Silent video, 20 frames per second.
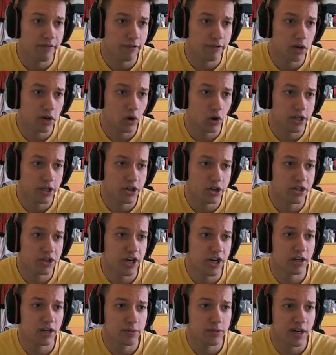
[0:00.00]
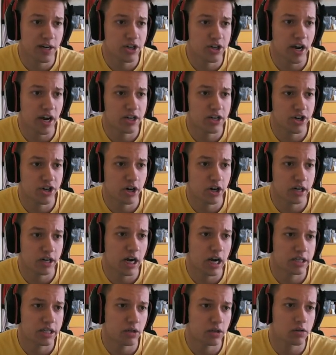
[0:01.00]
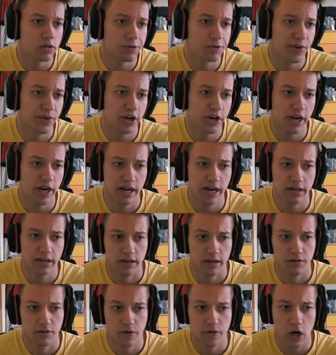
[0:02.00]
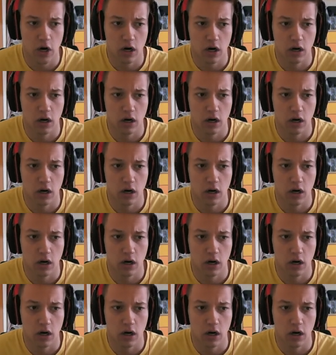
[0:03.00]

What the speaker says: Cloyster, Shell Smash, Ice Shard, Icicle Spear, and Rock